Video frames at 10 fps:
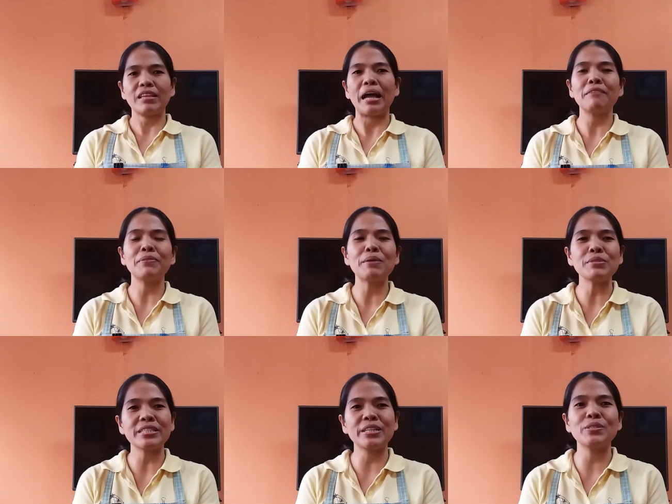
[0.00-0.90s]
I
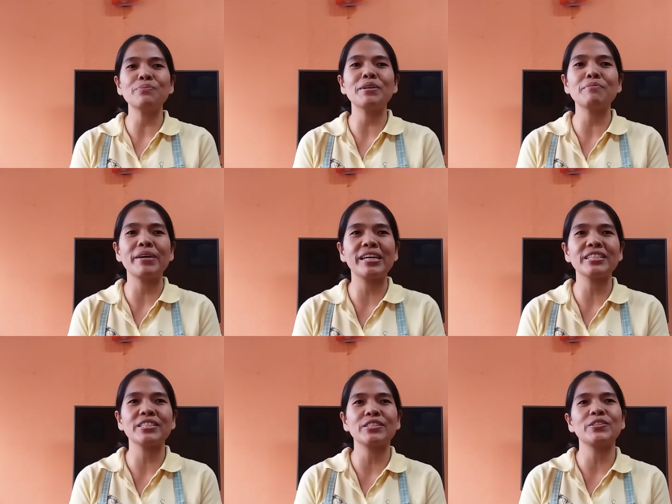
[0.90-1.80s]
promise I do my
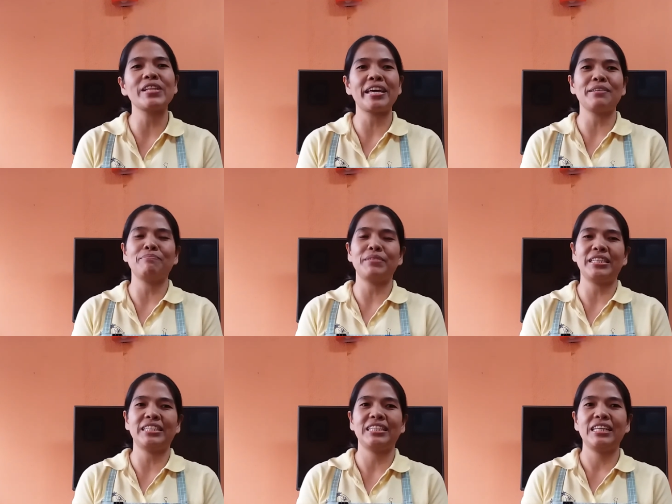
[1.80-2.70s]
best to like
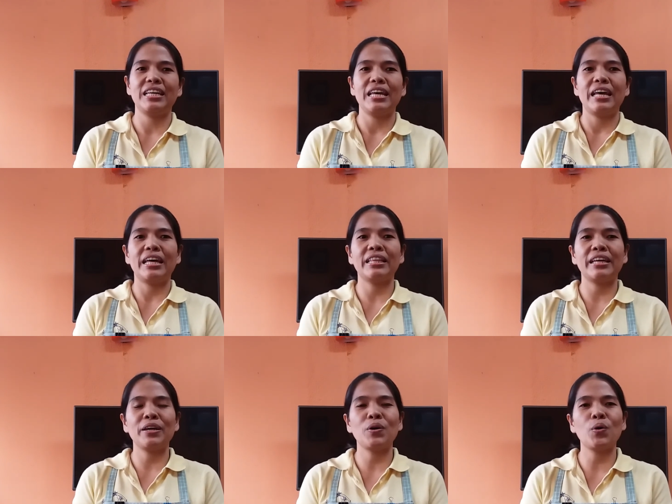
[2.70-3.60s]
me. And
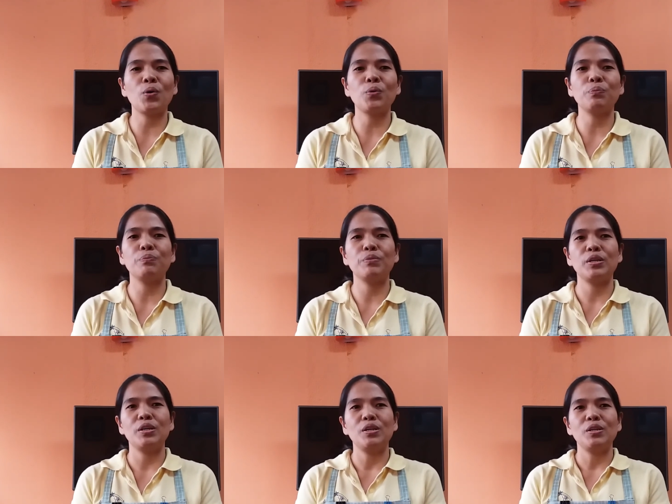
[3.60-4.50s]
I hope
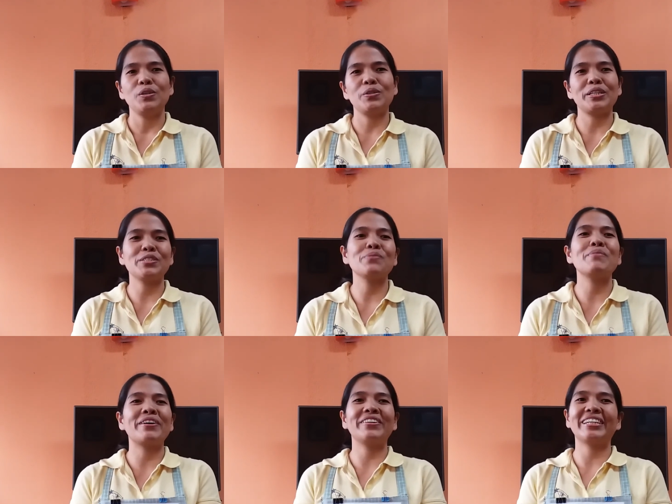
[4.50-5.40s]
you are so
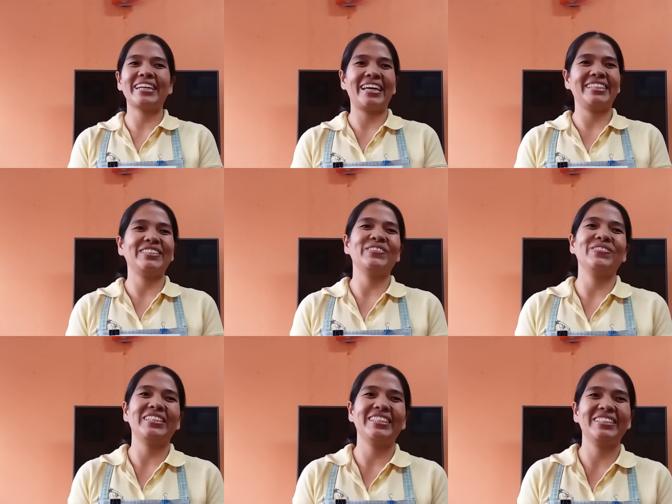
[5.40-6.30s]
very kind to
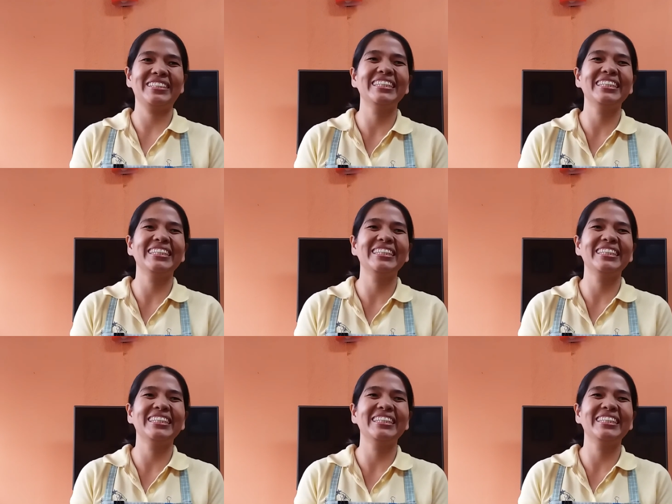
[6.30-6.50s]
me.